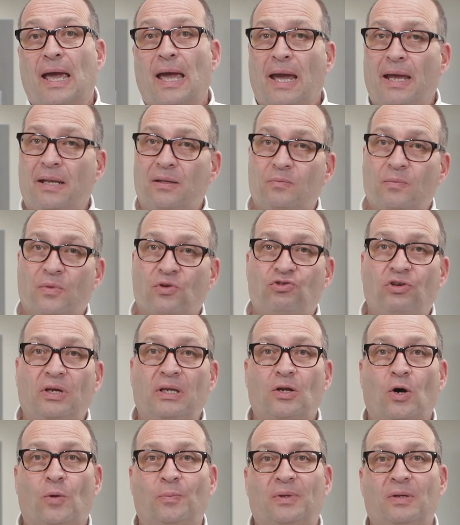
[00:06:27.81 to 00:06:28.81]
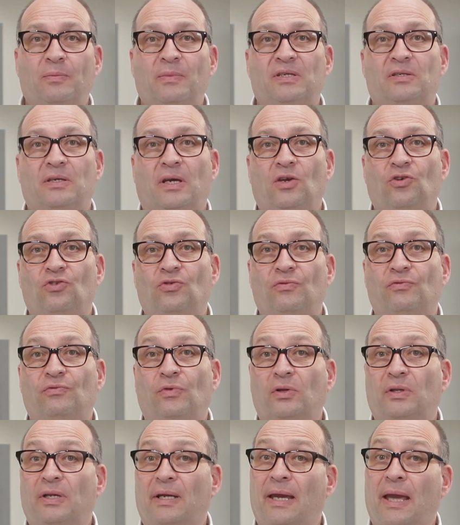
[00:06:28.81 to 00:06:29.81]
and machine optimization
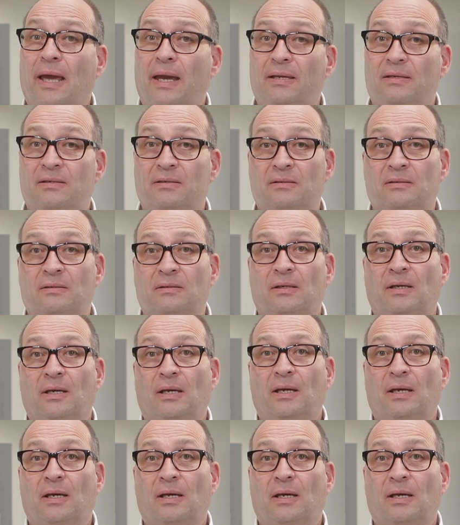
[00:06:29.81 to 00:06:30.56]
for decades.